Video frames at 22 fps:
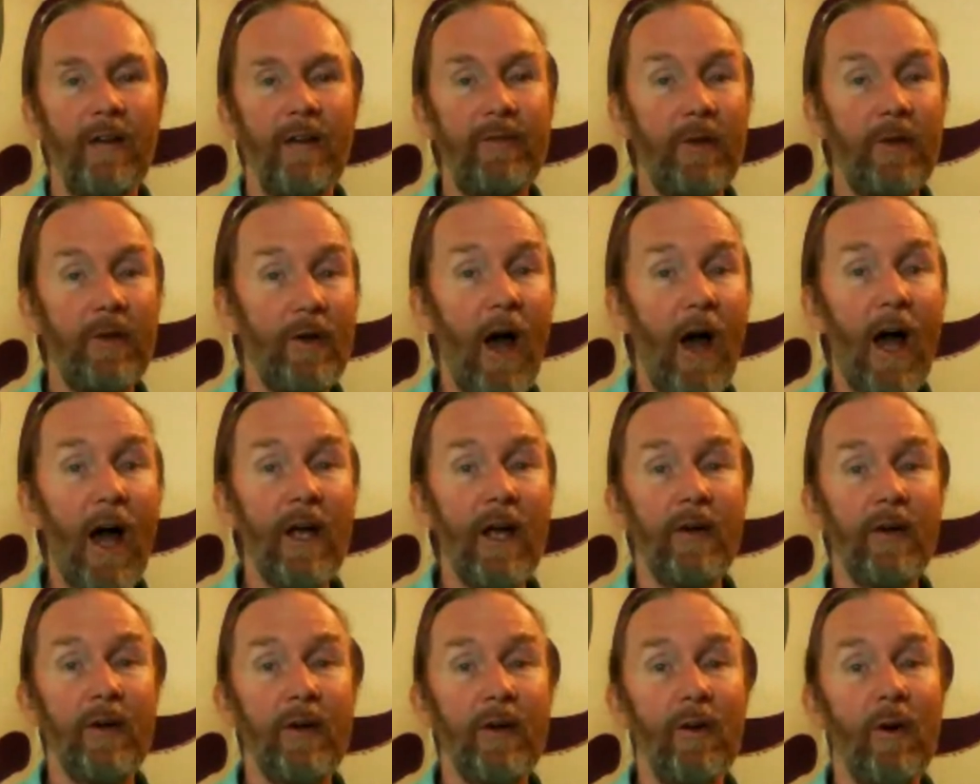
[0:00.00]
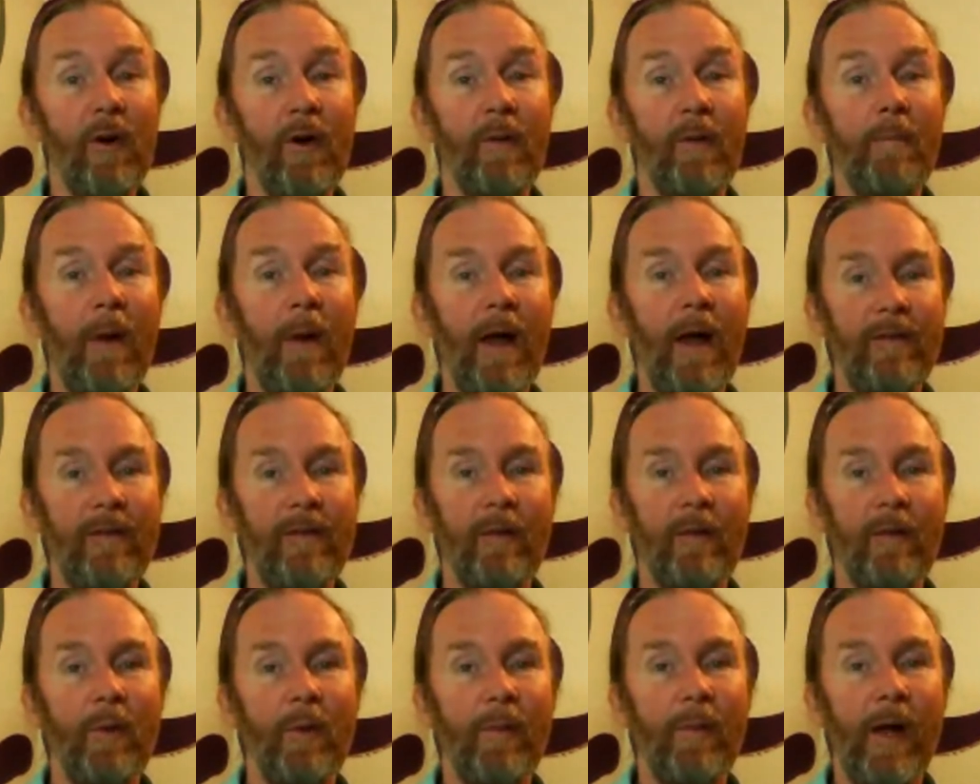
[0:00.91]
If you're not, you can go to
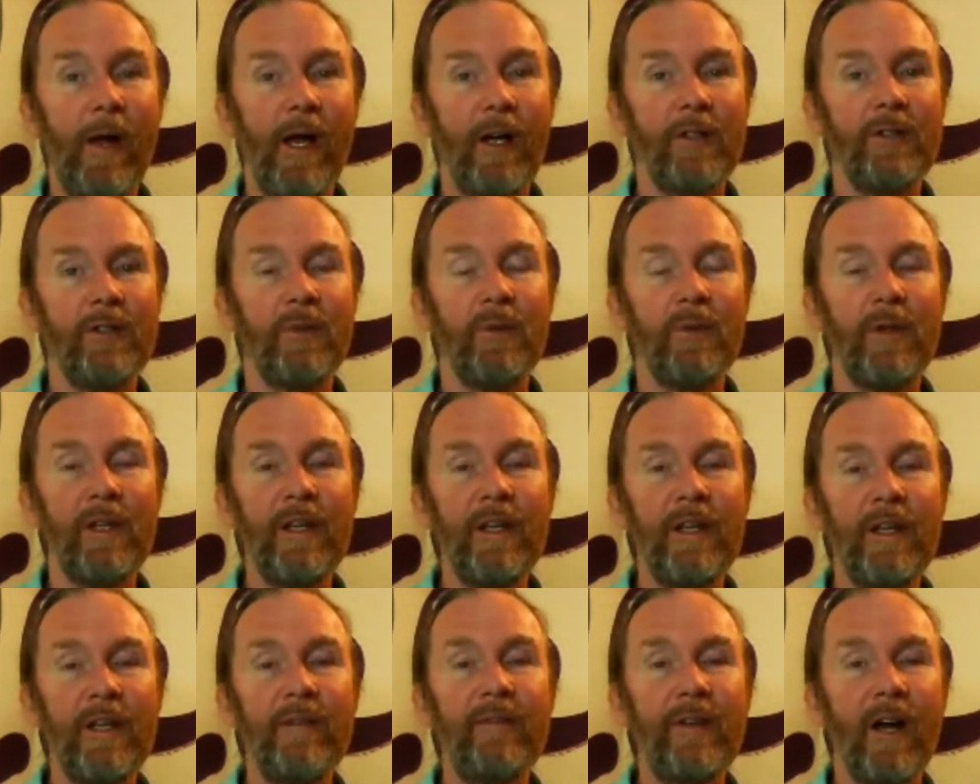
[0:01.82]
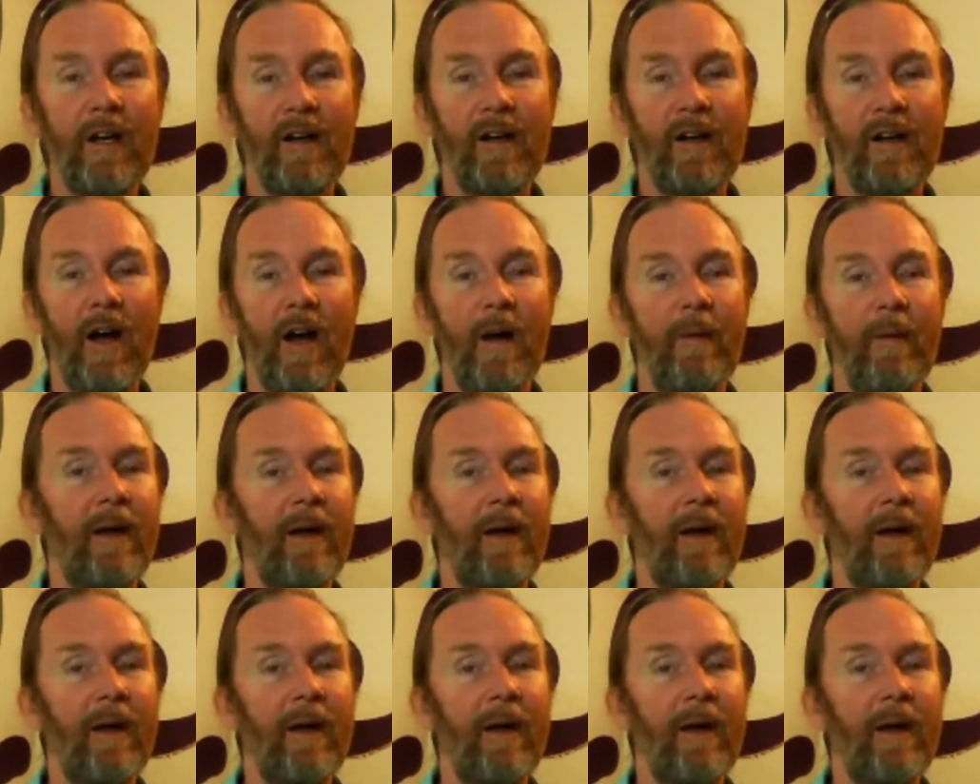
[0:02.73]
myfibromyalgiarelief.com.